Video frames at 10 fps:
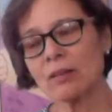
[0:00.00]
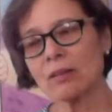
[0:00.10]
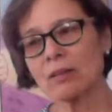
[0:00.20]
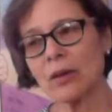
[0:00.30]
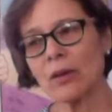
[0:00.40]

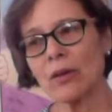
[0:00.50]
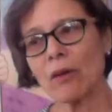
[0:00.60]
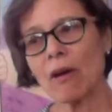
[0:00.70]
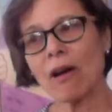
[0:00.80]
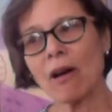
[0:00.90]

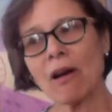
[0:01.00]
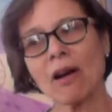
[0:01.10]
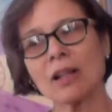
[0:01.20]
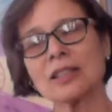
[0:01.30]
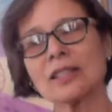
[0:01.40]
So
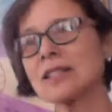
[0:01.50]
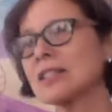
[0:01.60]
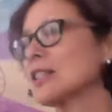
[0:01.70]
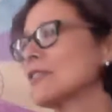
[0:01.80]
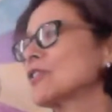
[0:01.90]
all of this
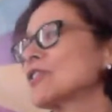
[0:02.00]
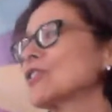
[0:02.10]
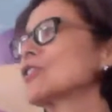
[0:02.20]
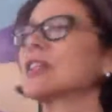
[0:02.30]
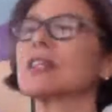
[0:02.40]
stuff
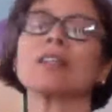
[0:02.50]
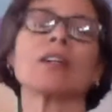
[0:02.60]
just started